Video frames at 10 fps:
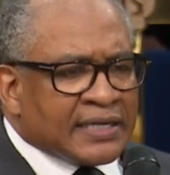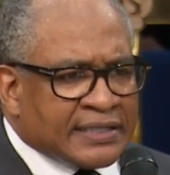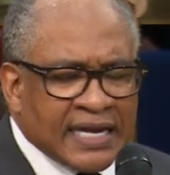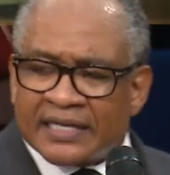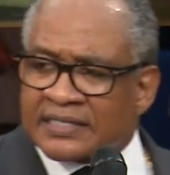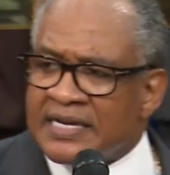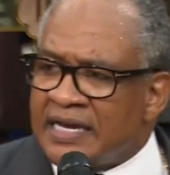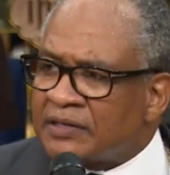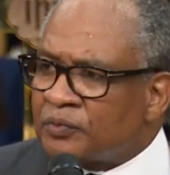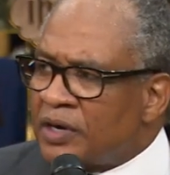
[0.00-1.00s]
Disney
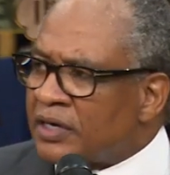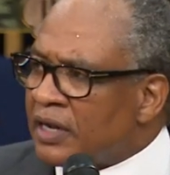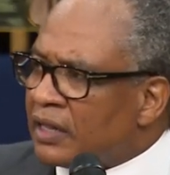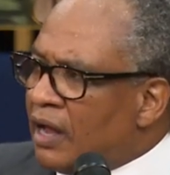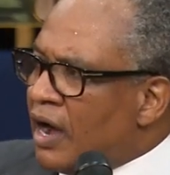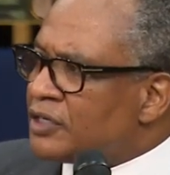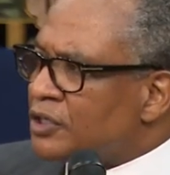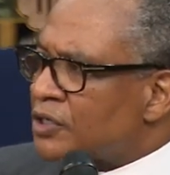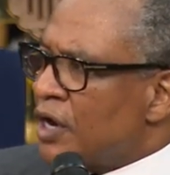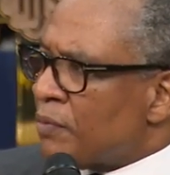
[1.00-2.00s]
is one of the
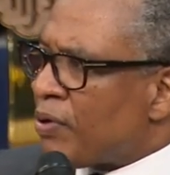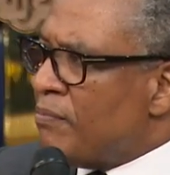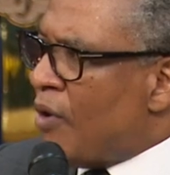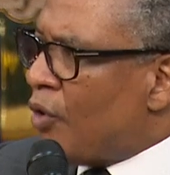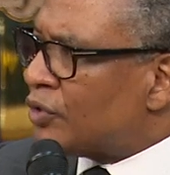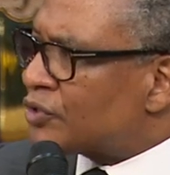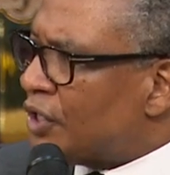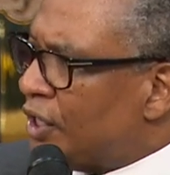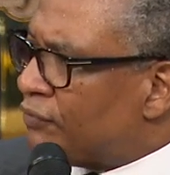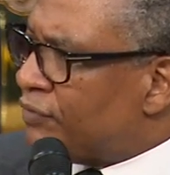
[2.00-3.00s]
largest promoters
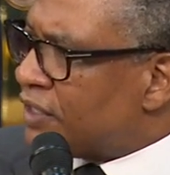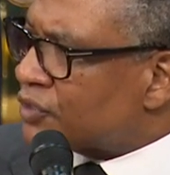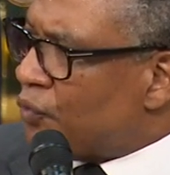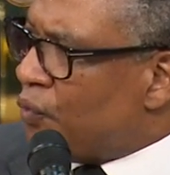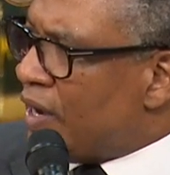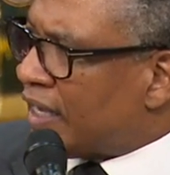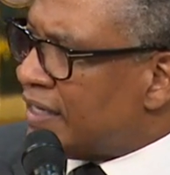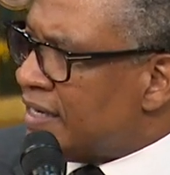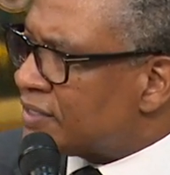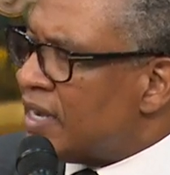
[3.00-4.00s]
of this
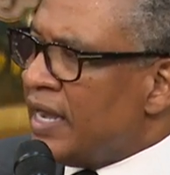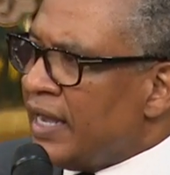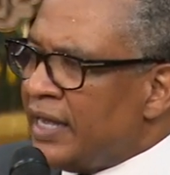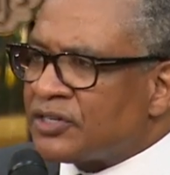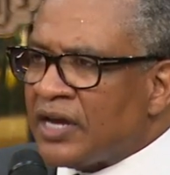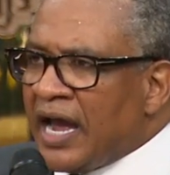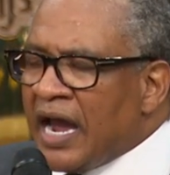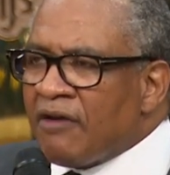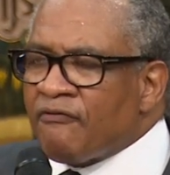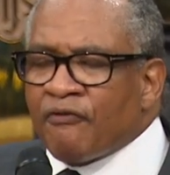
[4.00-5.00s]
wickedness. It's
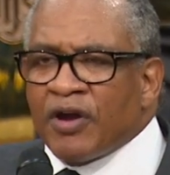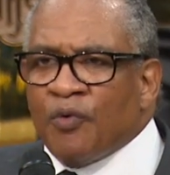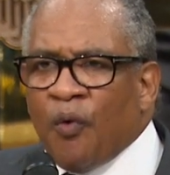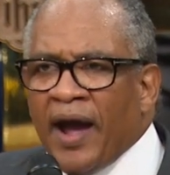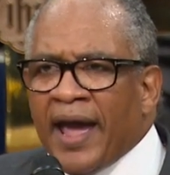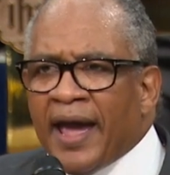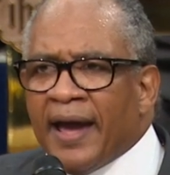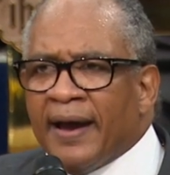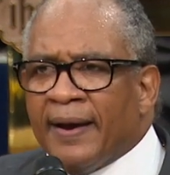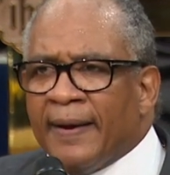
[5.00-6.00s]
everywhere.